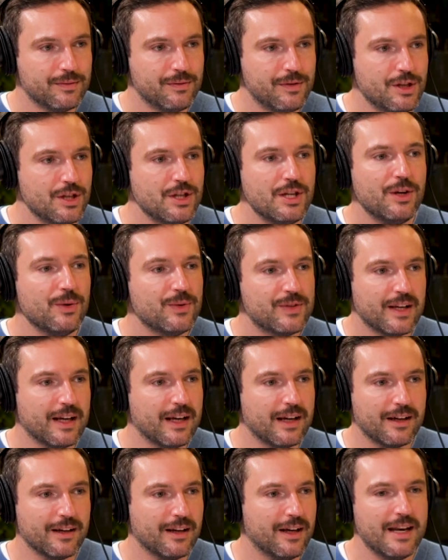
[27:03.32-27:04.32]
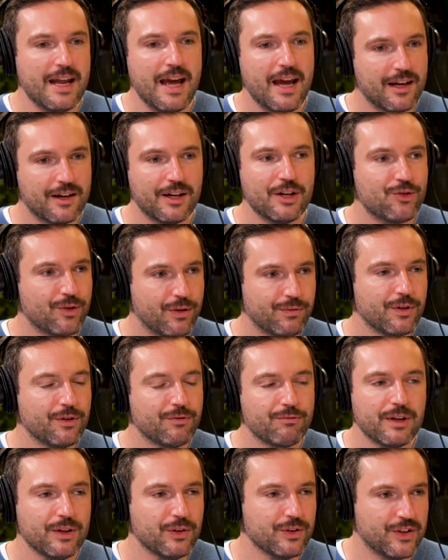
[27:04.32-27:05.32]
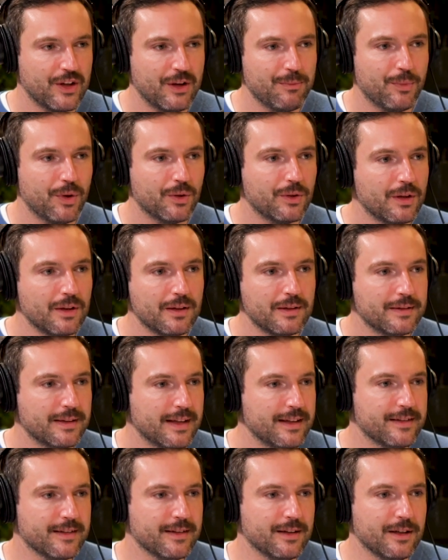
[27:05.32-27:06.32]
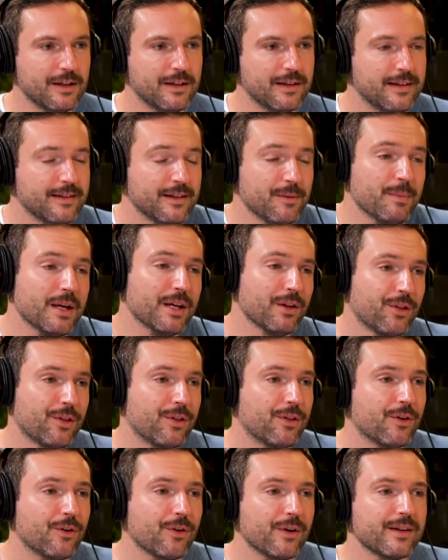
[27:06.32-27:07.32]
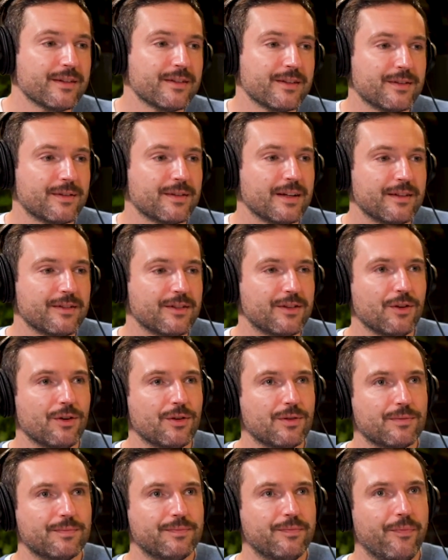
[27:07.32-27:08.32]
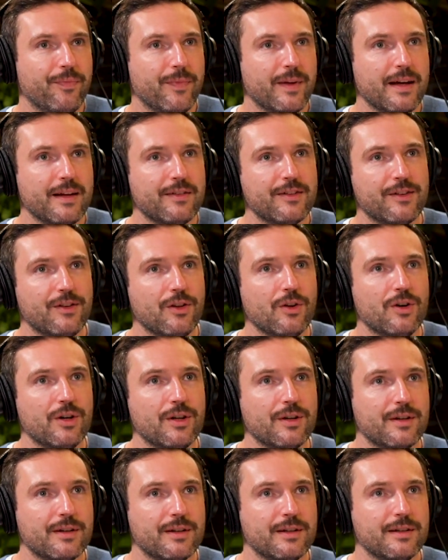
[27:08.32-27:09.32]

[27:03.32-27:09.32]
using an AI-driven real-time model is a myth, or it's not